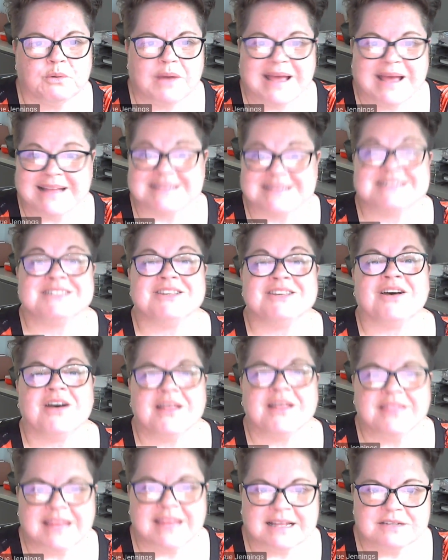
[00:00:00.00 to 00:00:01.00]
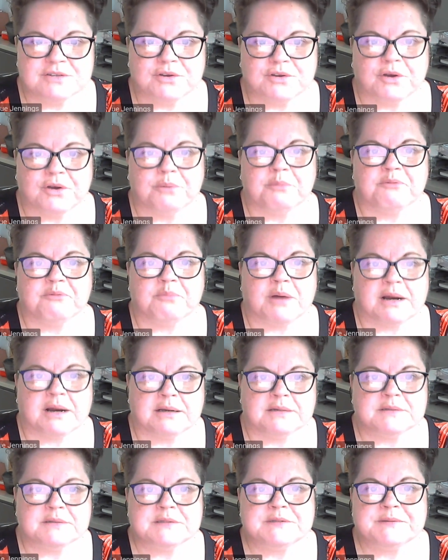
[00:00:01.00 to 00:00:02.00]
outside that scope of
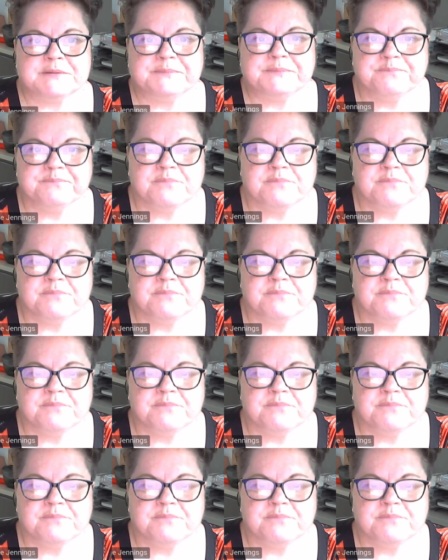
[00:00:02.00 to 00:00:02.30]
practice.